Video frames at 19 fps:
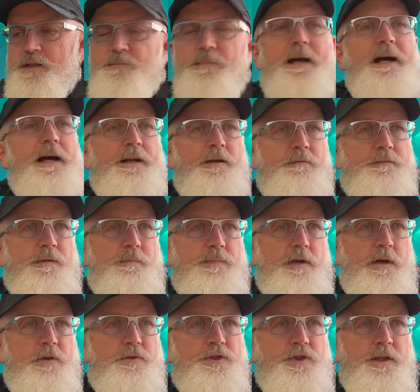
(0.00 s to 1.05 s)
part of the
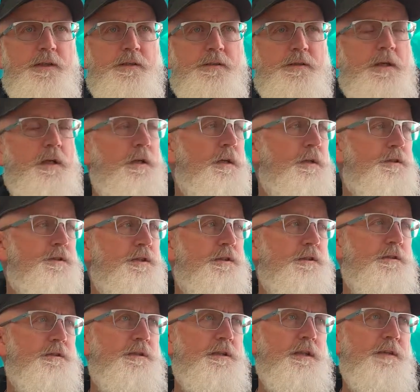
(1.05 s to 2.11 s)
project to
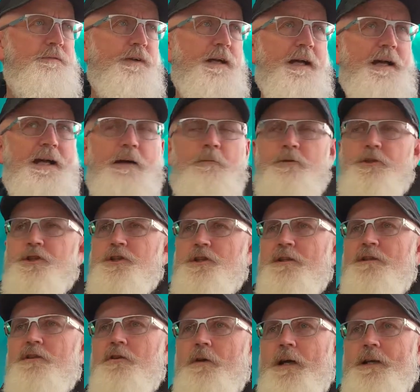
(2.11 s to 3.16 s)
deliver art which is
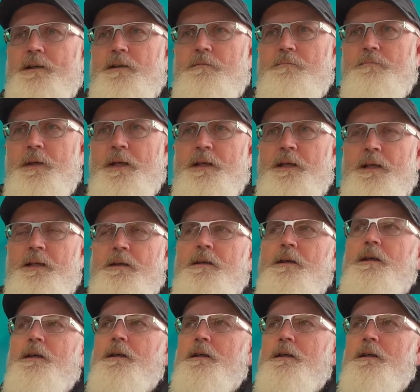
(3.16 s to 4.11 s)
integrated, meaning